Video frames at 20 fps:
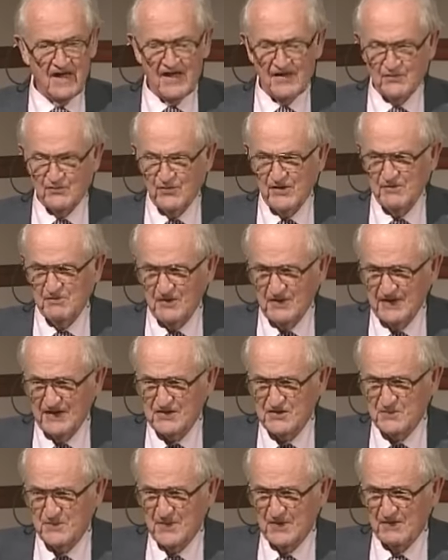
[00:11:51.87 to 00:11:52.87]
and we will
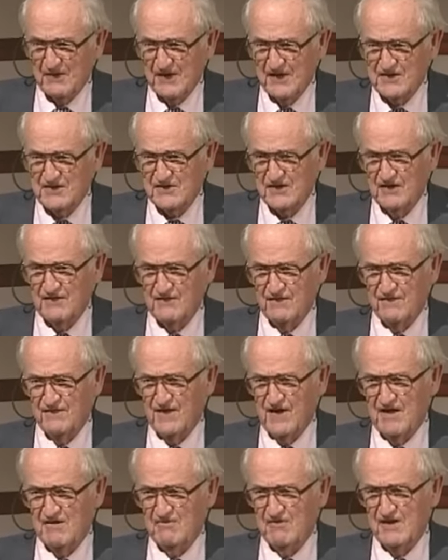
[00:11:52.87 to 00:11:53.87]
experience it
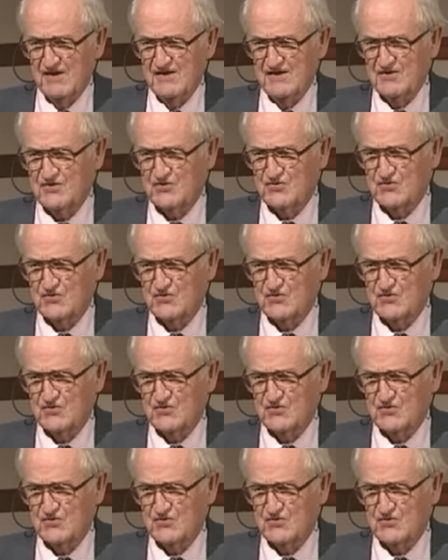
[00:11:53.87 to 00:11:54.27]
very